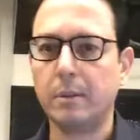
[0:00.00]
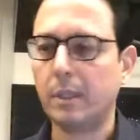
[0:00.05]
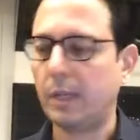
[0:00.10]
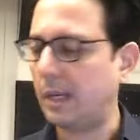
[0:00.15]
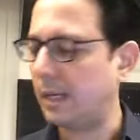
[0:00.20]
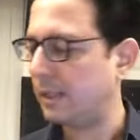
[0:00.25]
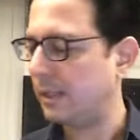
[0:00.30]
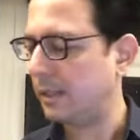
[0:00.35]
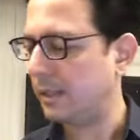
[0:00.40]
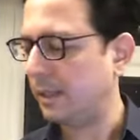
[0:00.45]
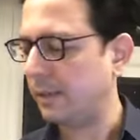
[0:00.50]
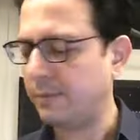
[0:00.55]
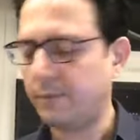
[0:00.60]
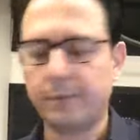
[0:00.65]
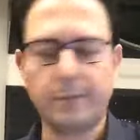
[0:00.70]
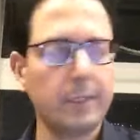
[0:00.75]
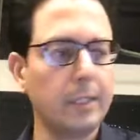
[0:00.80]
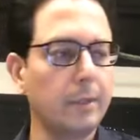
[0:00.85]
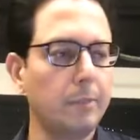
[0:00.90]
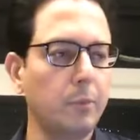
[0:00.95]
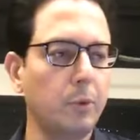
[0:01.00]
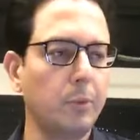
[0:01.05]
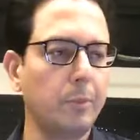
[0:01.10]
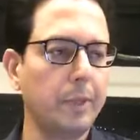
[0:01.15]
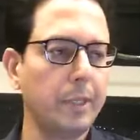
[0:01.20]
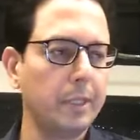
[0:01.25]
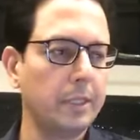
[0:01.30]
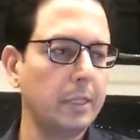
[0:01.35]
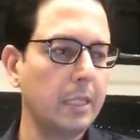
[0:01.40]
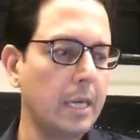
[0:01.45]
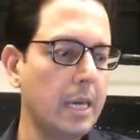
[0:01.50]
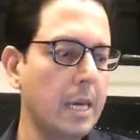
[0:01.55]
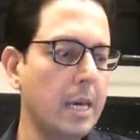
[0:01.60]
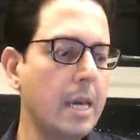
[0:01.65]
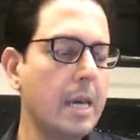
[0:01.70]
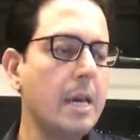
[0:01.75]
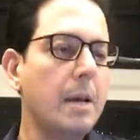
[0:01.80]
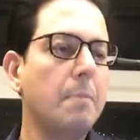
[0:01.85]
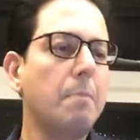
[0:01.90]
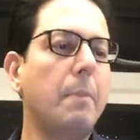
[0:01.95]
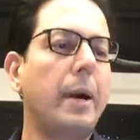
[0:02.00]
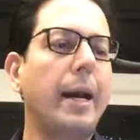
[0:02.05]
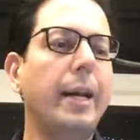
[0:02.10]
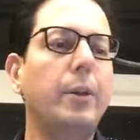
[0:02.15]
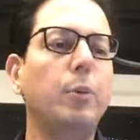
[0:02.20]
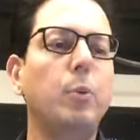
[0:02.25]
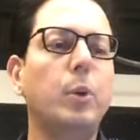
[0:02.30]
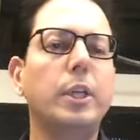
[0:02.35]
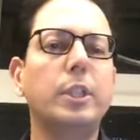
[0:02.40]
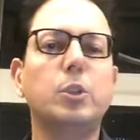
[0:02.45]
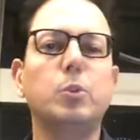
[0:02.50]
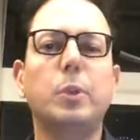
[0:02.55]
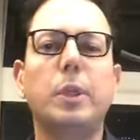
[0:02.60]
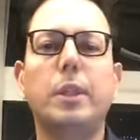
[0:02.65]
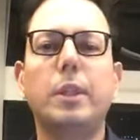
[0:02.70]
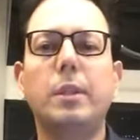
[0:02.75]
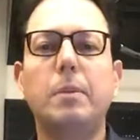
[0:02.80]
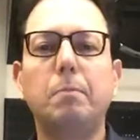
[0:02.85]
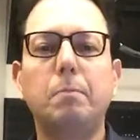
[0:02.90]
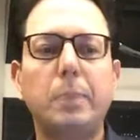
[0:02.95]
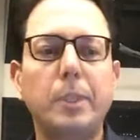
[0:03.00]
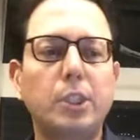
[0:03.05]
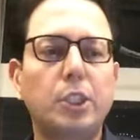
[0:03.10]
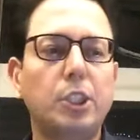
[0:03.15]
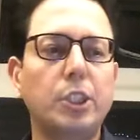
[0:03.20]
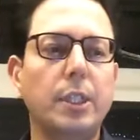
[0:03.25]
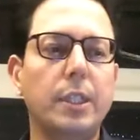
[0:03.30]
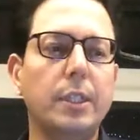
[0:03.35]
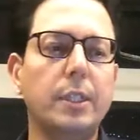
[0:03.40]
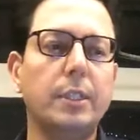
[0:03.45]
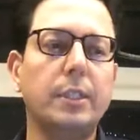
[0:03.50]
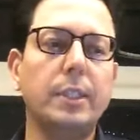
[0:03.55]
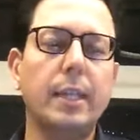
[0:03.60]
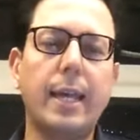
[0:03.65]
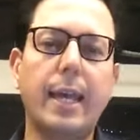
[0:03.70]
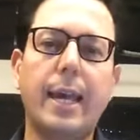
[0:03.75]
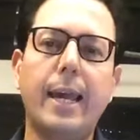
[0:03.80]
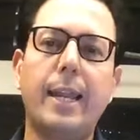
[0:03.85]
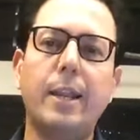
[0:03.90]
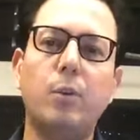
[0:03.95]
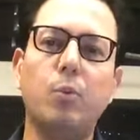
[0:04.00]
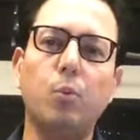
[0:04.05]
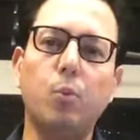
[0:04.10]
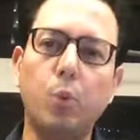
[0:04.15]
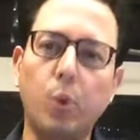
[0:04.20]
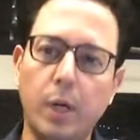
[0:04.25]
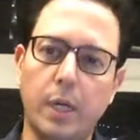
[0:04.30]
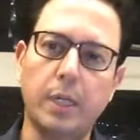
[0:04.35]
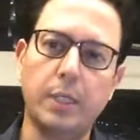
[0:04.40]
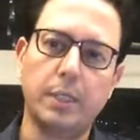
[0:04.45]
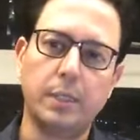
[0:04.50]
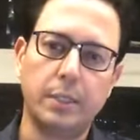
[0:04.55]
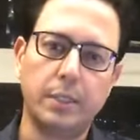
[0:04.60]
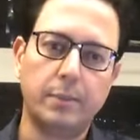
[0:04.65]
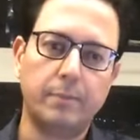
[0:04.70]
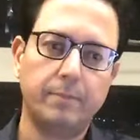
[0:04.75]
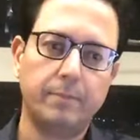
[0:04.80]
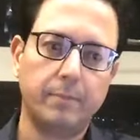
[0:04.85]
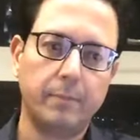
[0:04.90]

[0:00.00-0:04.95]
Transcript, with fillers: i think i have 10 more minutes mind works with pictures and words